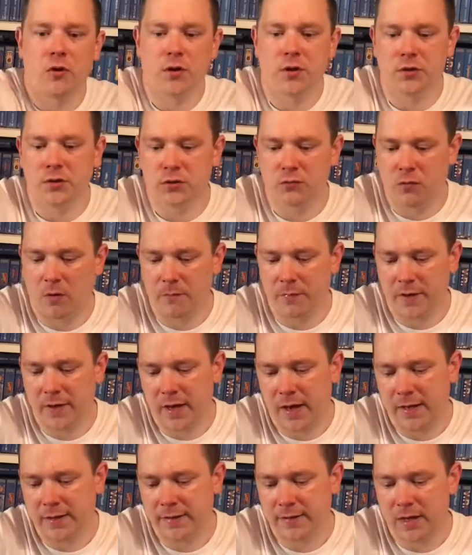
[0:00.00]
I can swap the
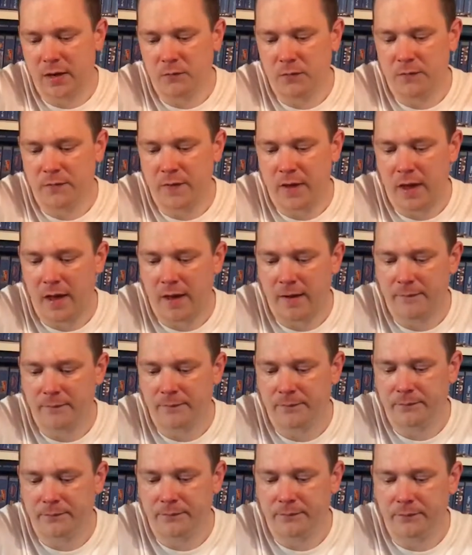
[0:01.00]
case out with that.
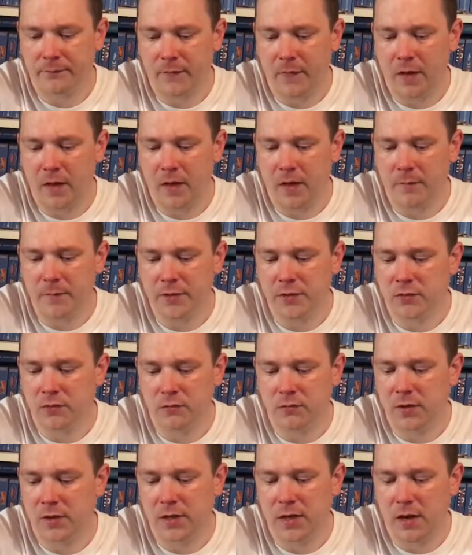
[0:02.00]
It's
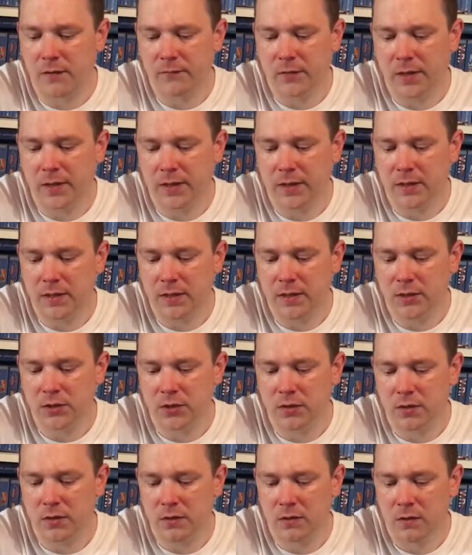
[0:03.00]
all in lovely
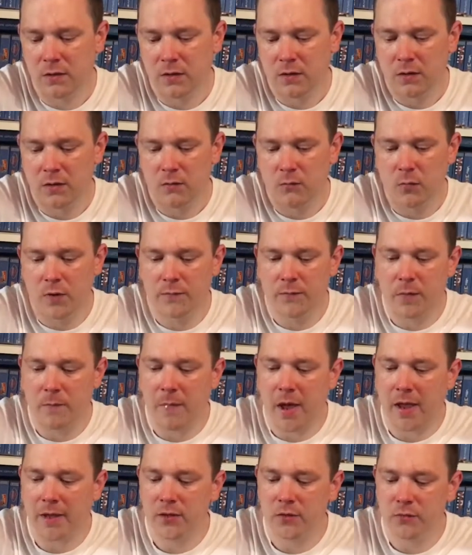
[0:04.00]
condition with the
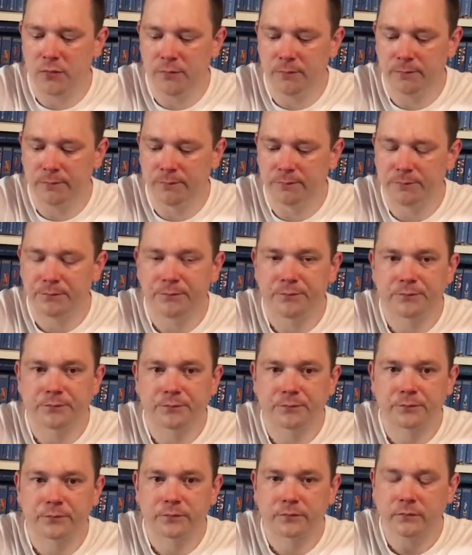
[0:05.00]
manual.
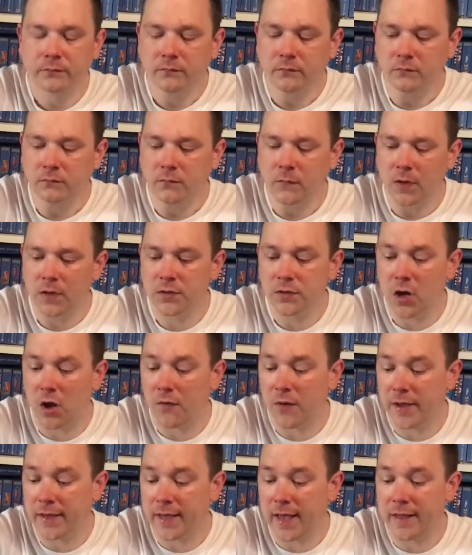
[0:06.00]

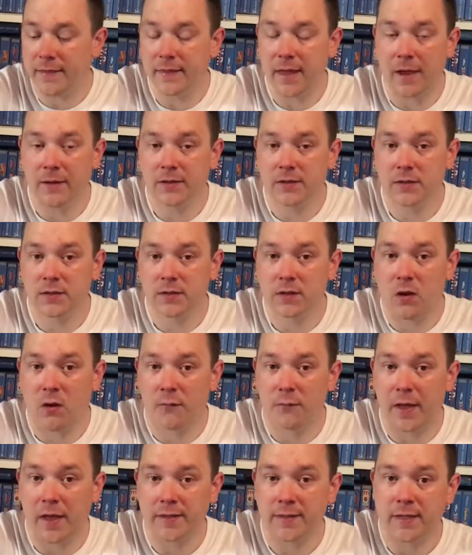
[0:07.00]
So again, that is
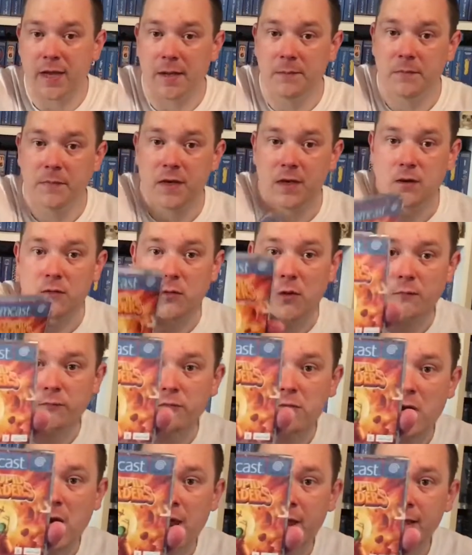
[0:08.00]
off that same deal off
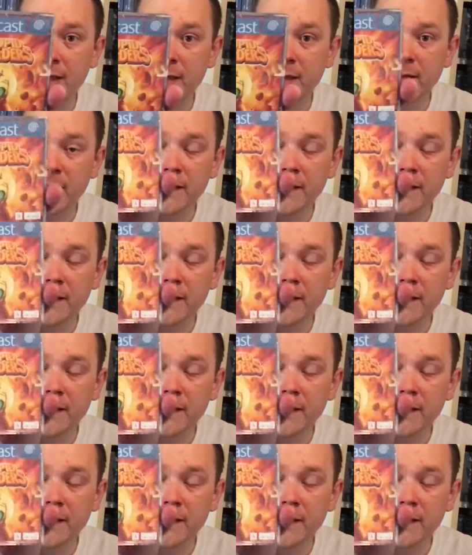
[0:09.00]
Ray.